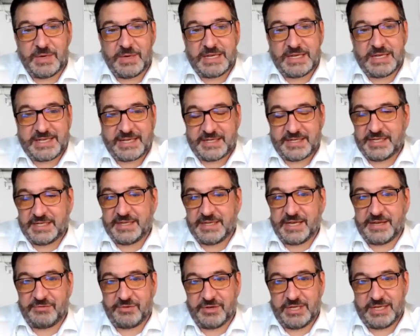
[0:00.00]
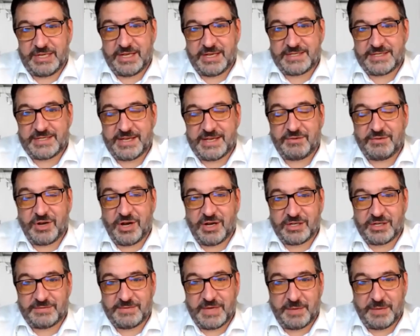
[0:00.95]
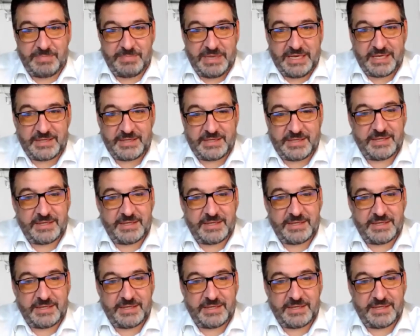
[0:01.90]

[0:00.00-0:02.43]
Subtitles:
where suddenly they've realised they've got a big